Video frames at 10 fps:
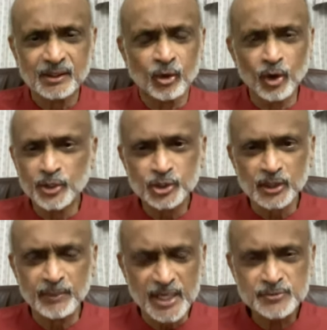Go into
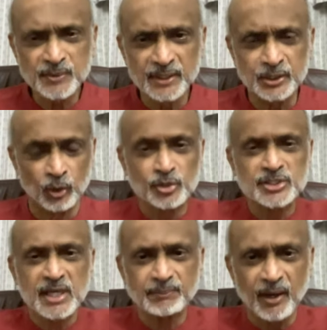the basement, don't
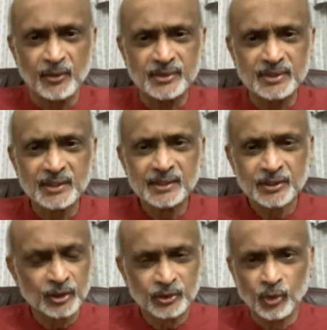step out,
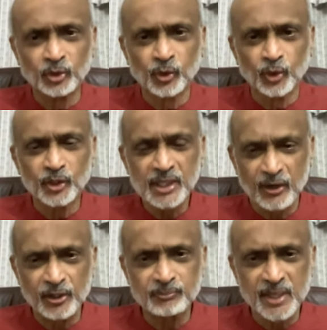don't go to
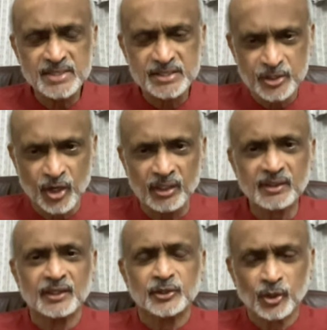crowded places. God,
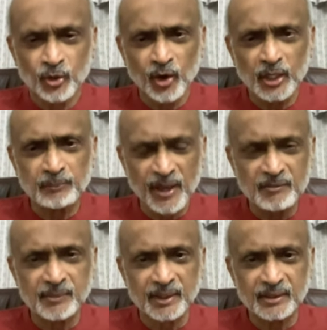you go on a
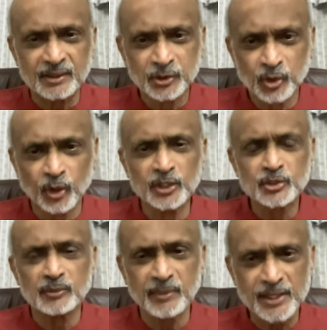pavement, you go
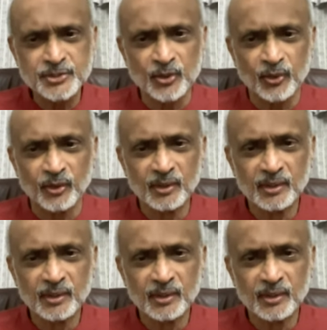into a metro.